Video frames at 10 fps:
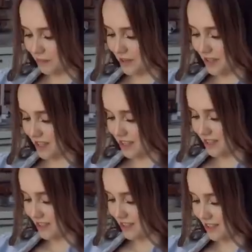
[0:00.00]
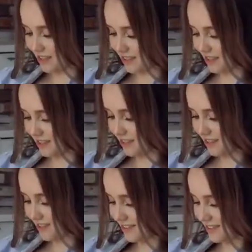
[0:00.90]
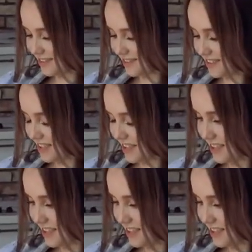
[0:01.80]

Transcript: maternity leave, it's these mamas.